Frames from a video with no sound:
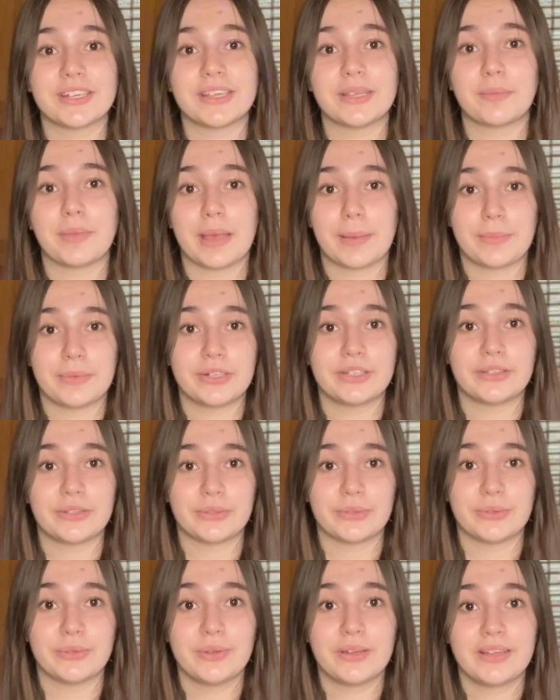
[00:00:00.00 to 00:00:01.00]
the memory
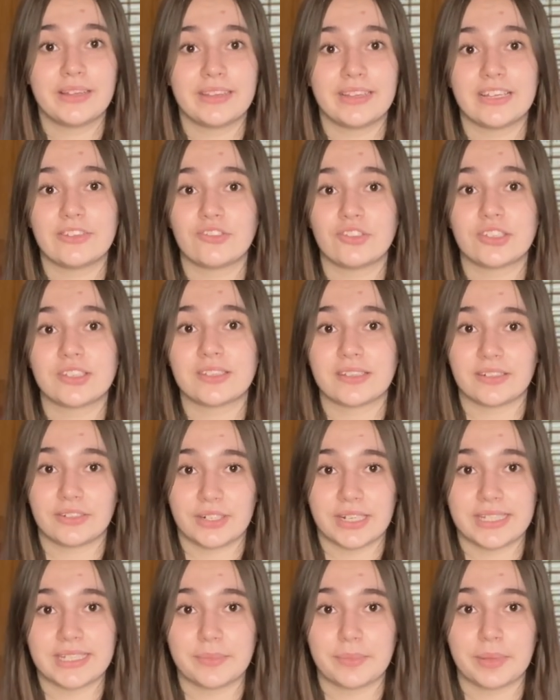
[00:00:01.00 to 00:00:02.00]
too, not just the
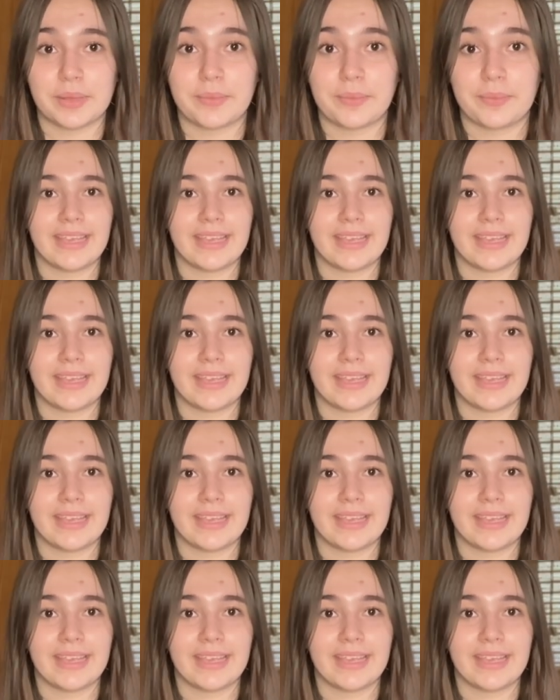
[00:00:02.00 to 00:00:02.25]
recipe.